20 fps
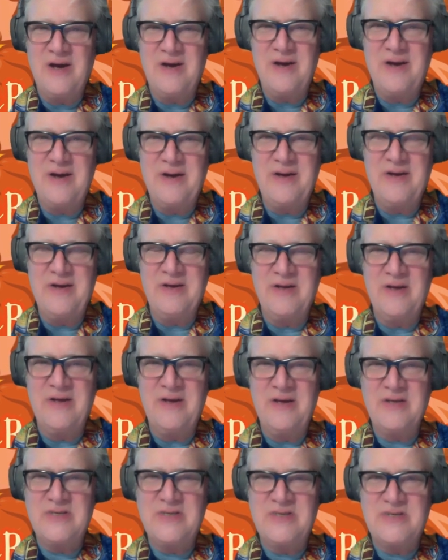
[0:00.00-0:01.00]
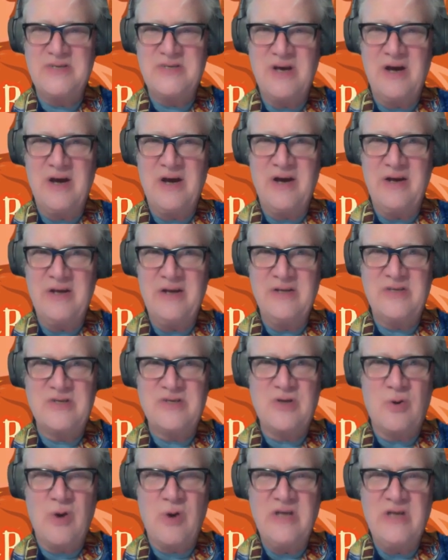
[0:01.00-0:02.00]
It's
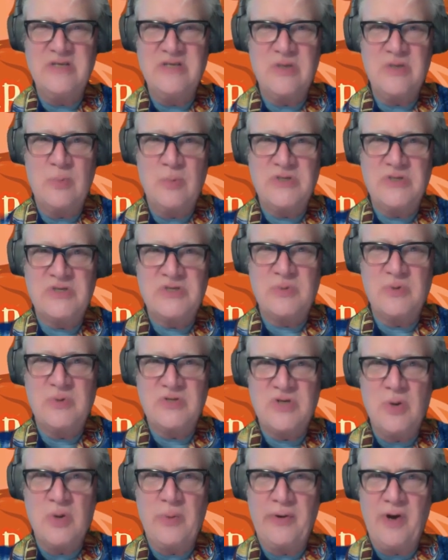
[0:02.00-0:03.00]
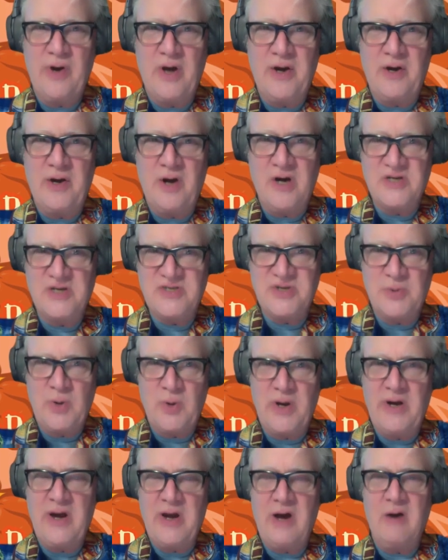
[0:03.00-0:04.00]
crazy what's going on in Austin
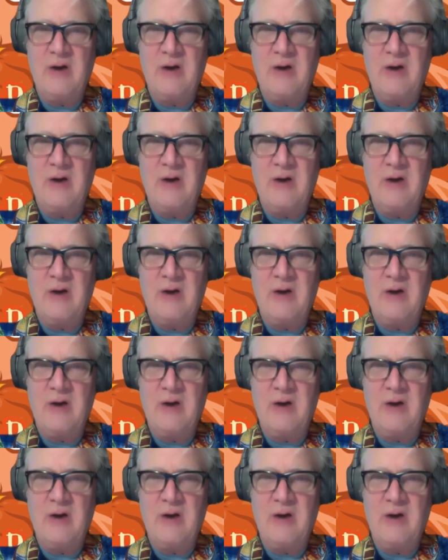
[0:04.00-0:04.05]
right now.